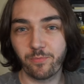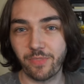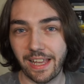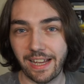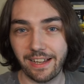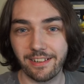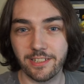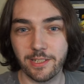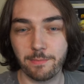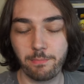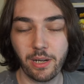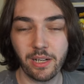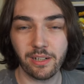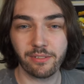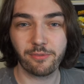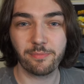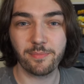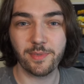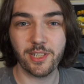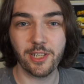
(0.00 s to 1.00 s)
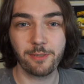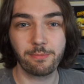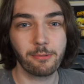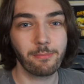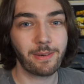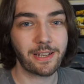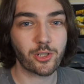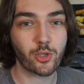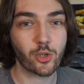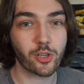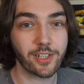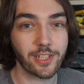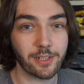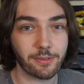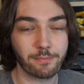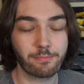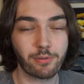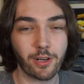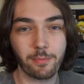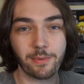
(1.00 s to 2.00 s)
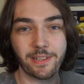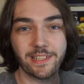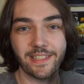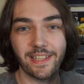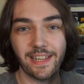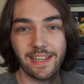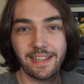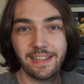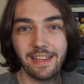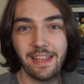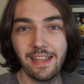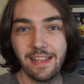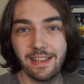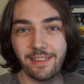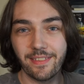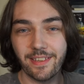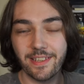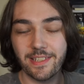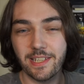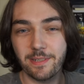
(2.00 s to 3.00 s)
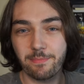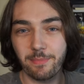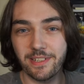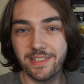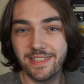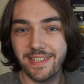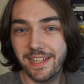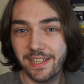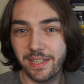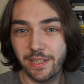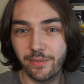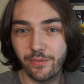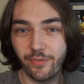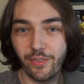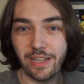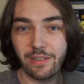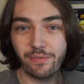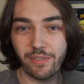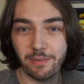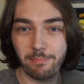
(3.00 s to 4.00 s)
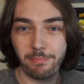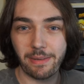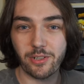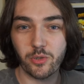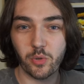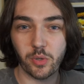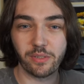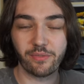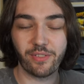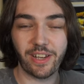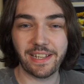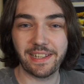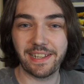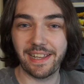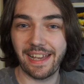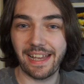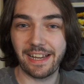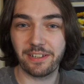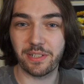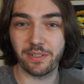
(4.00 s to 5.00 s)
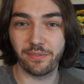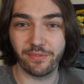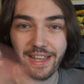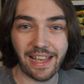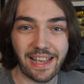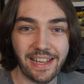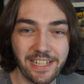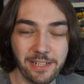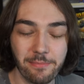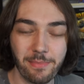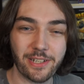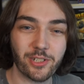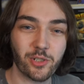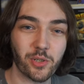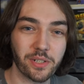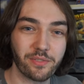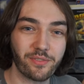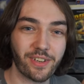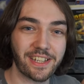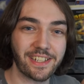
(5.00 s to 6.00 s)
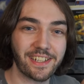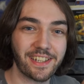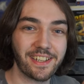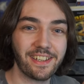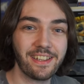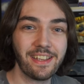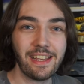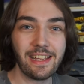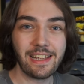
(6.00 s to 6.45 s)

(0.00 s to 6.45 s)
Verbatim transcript: And apart from Super Metroid, I would probably say this is my second favourite Metroidvania out of any Metroidvania.